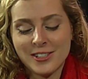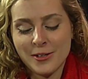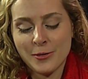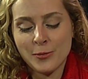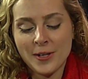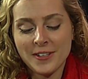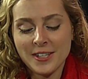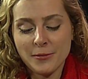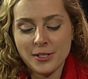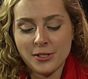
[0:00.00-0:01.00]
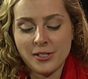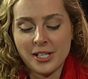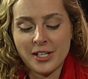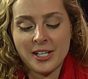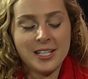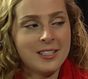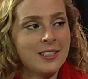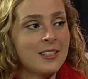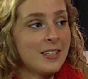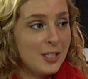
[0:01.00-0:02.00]
So one thing that we do here
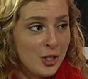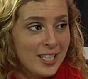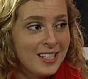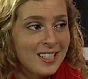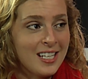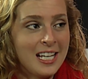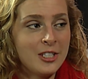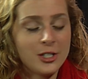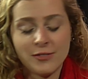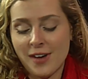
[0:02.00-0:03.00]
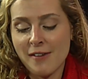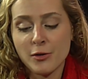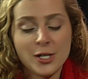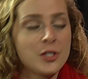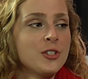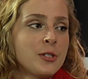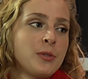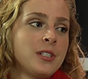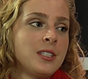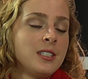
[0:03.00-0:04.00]
is the gist, and it's just 5 questions that
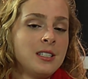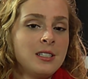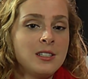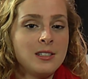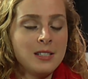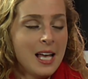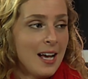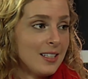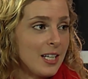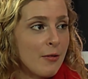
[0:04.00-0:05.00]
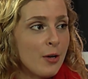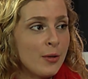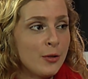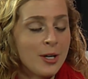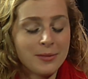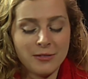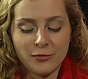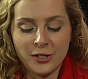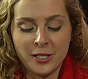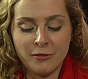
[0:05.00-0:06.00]
we ask everyone who comes in for
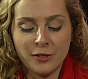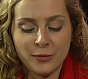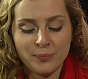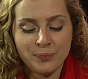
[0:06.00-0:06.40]
an interview.